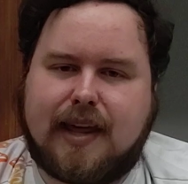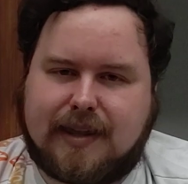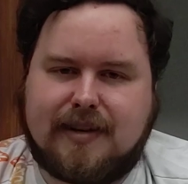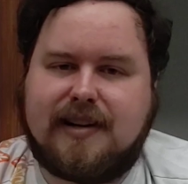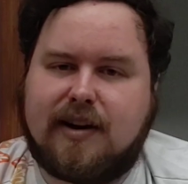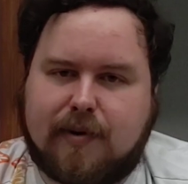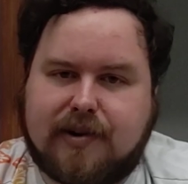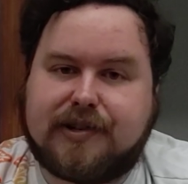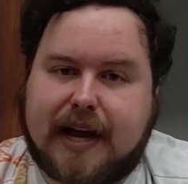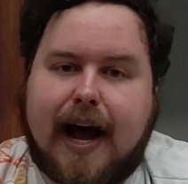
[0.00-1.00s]
Like the secret
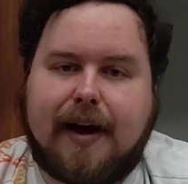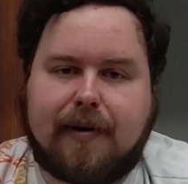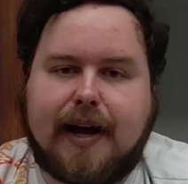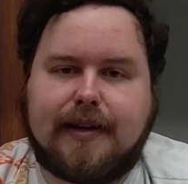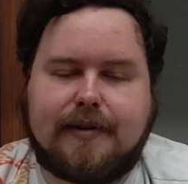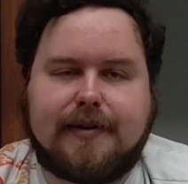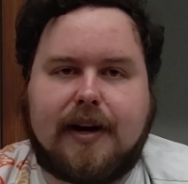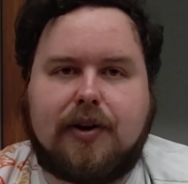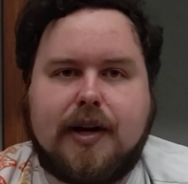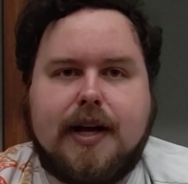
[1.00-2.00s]
rares die, right? And
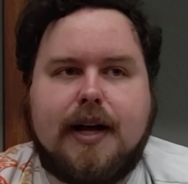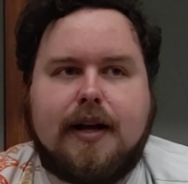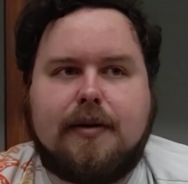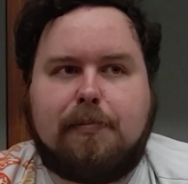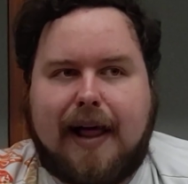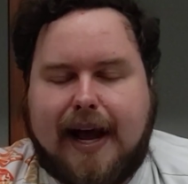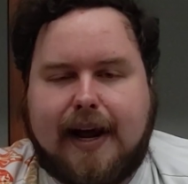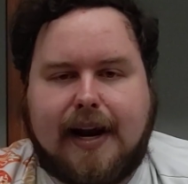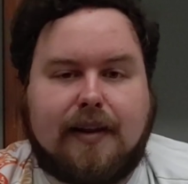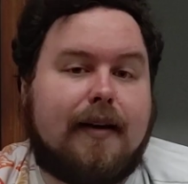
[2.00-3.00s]
so Black
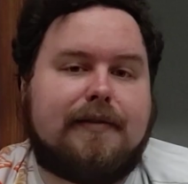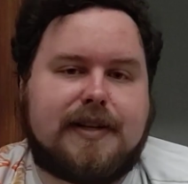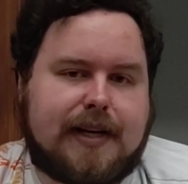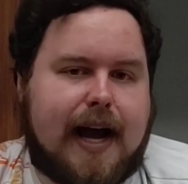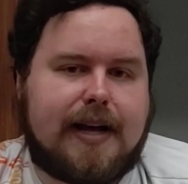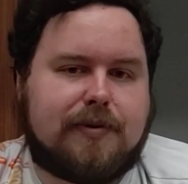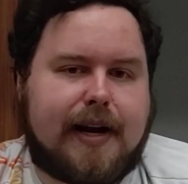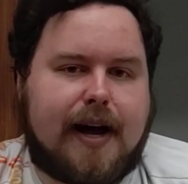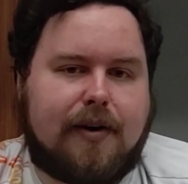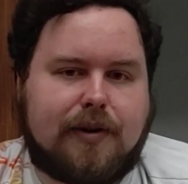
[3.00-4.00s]
kind of lives and dies
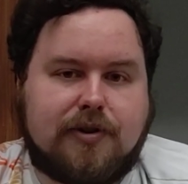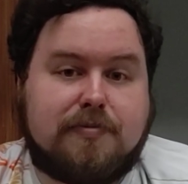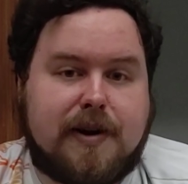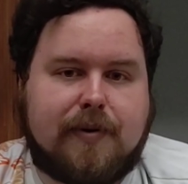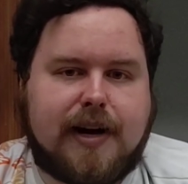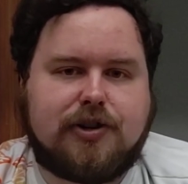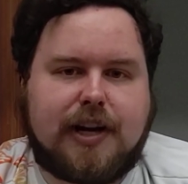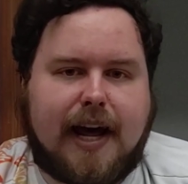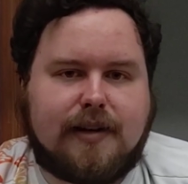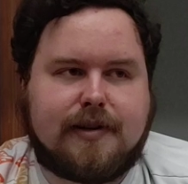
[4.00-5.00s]
right now, those mid-range
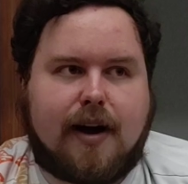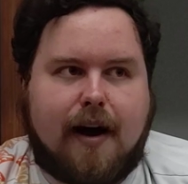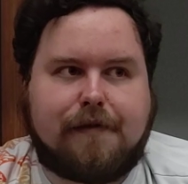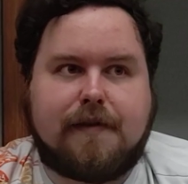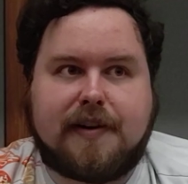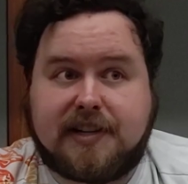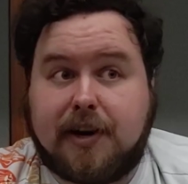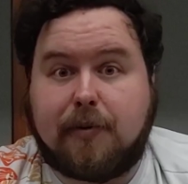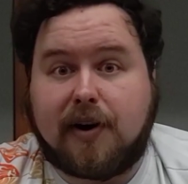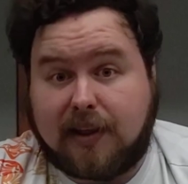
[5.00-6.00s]
decks, off of a
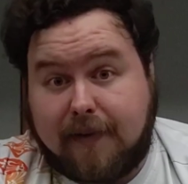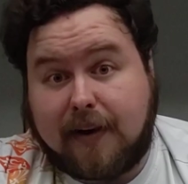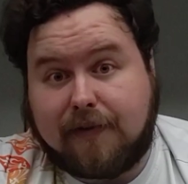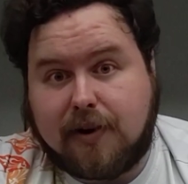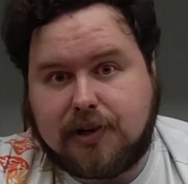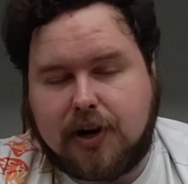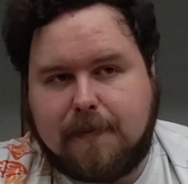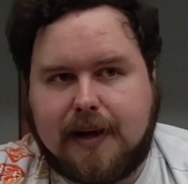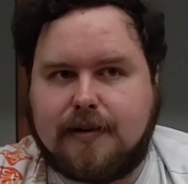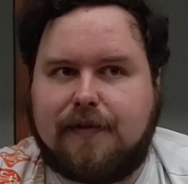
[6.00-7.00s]
secret rare living for a turn,
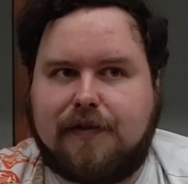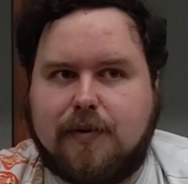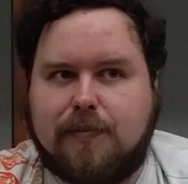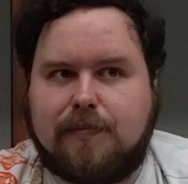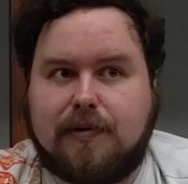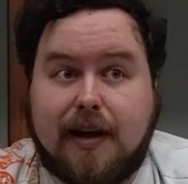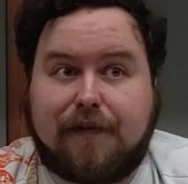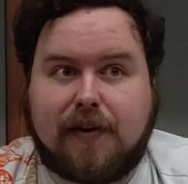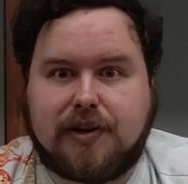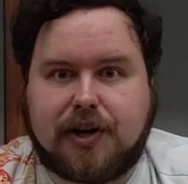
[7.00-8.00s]
because if you
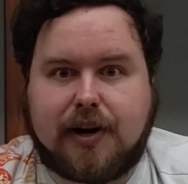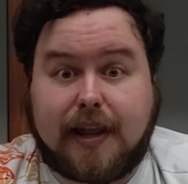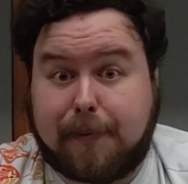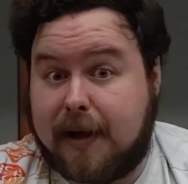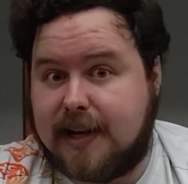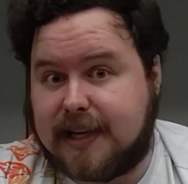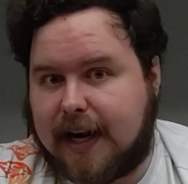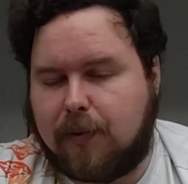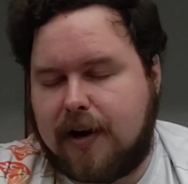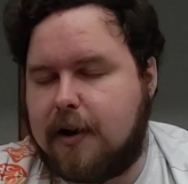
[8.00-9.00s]
live for a turn and they play a
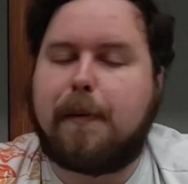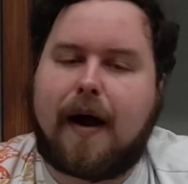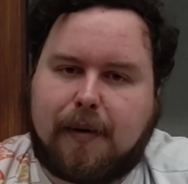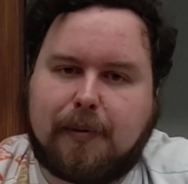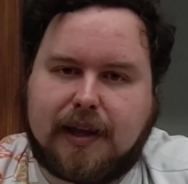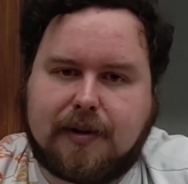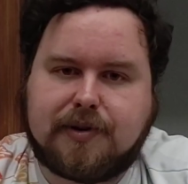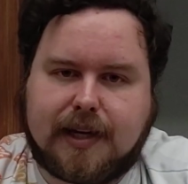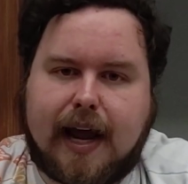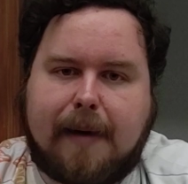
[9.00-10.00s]
second one, you probably
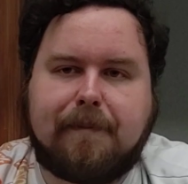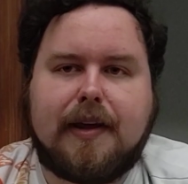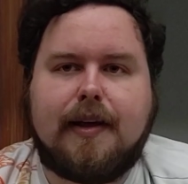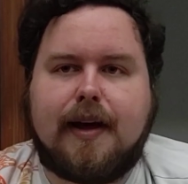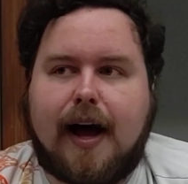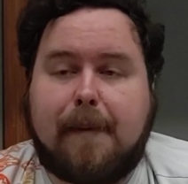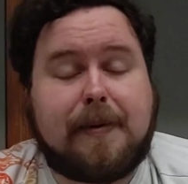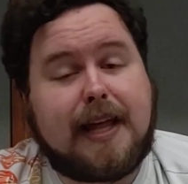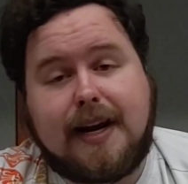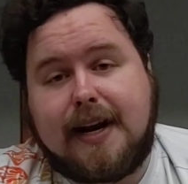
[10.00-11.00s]
lose the game.
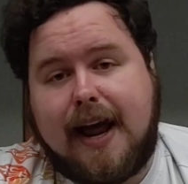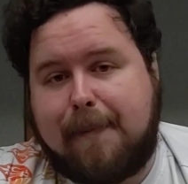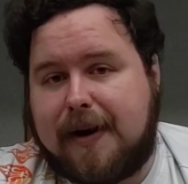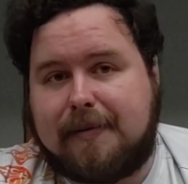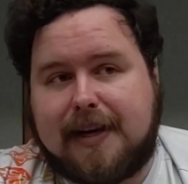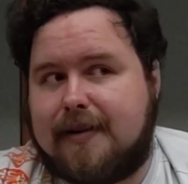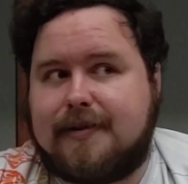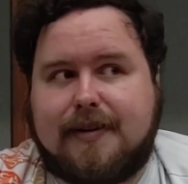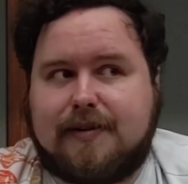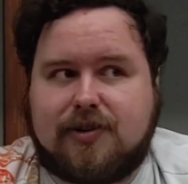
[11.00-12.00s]
But that didn't happen
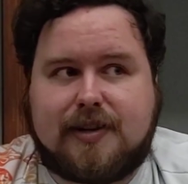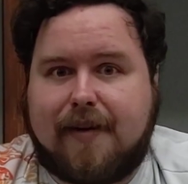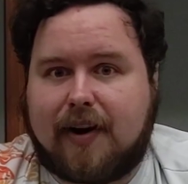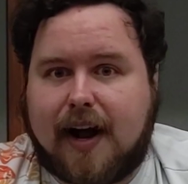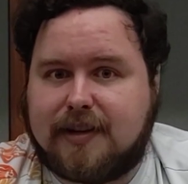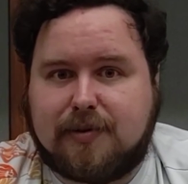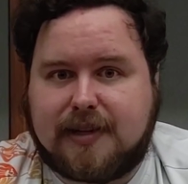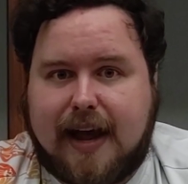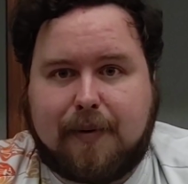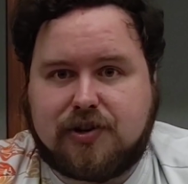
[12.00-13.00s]
because it just never got to
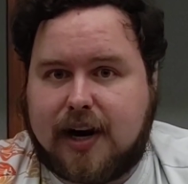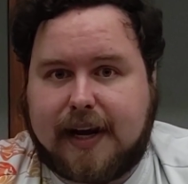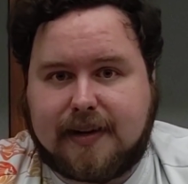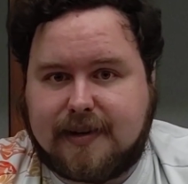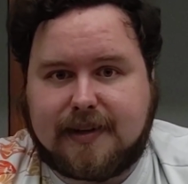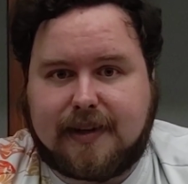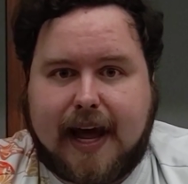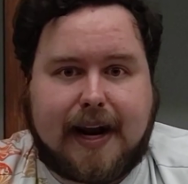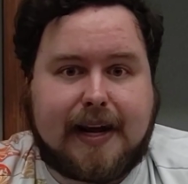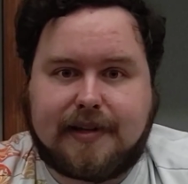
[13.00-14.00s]
establish, and I consistently
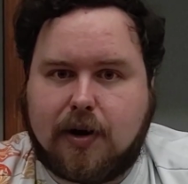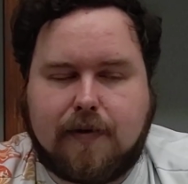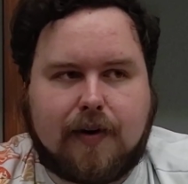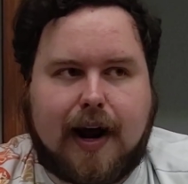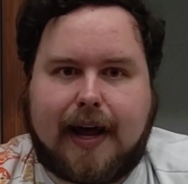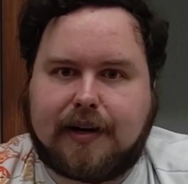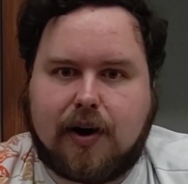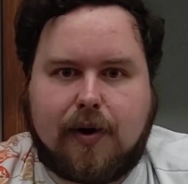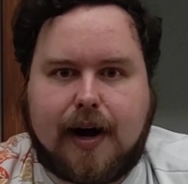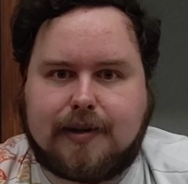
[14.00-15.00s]
had It's Over, I had
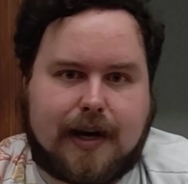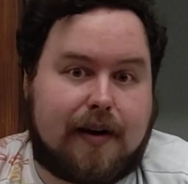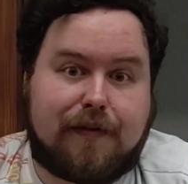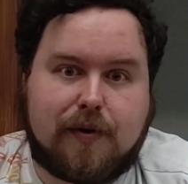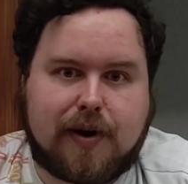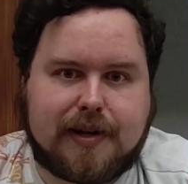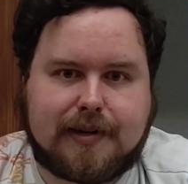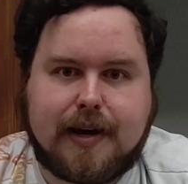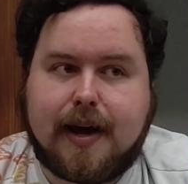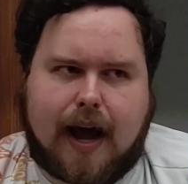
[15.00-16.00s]
Gohans, I had
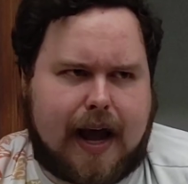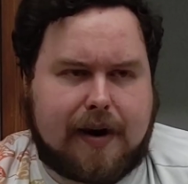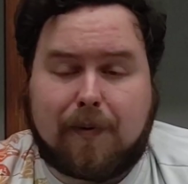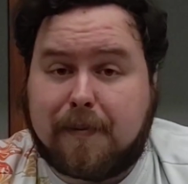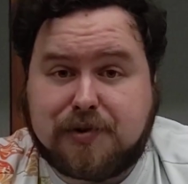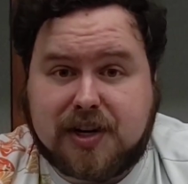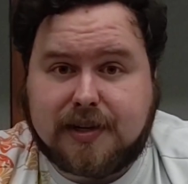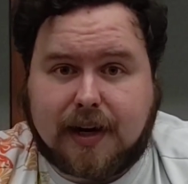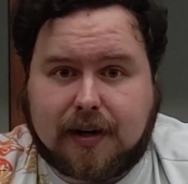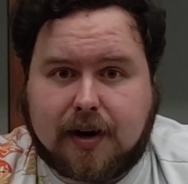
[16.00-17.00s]
Fuas, I had
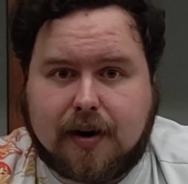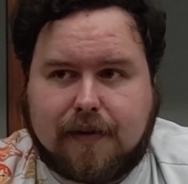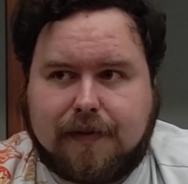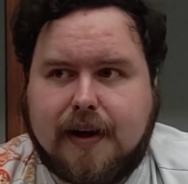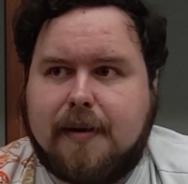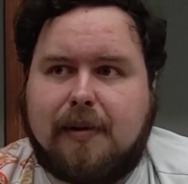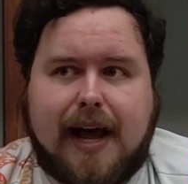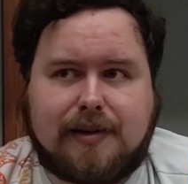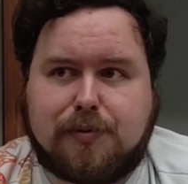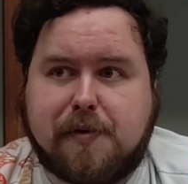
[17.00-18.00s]
Rumshis on curve.
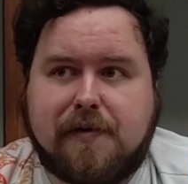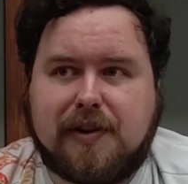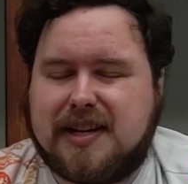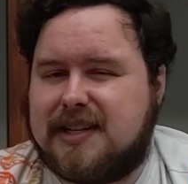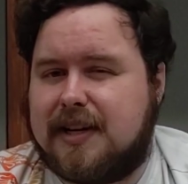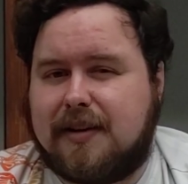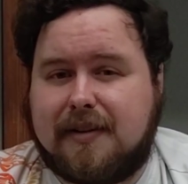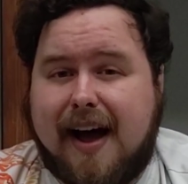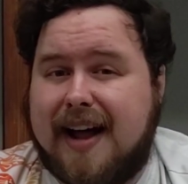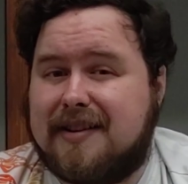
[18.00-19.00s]
Black's removal is still
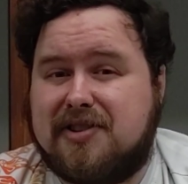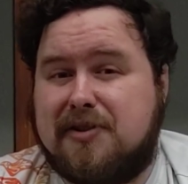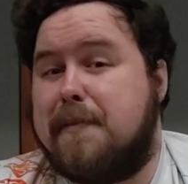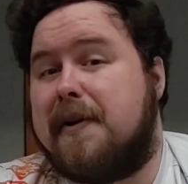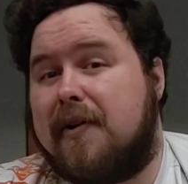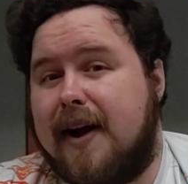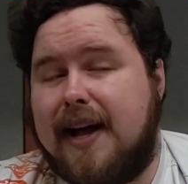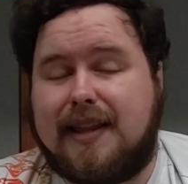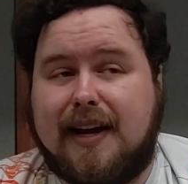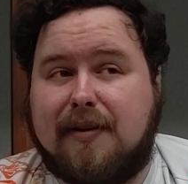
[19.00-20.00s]
not super
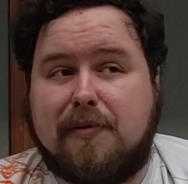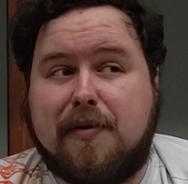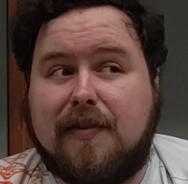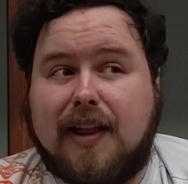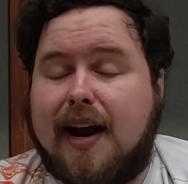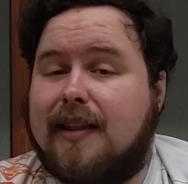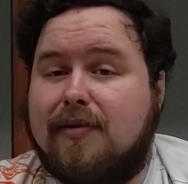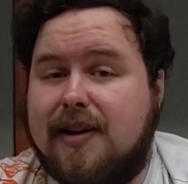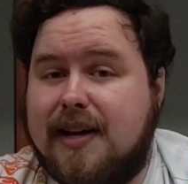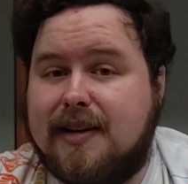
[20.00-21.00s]
great. They can remove a lot of
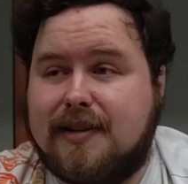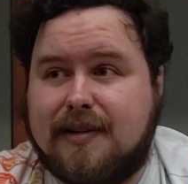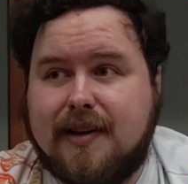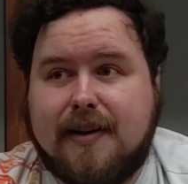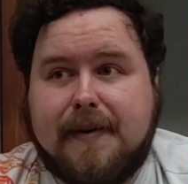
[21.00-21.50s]
3s,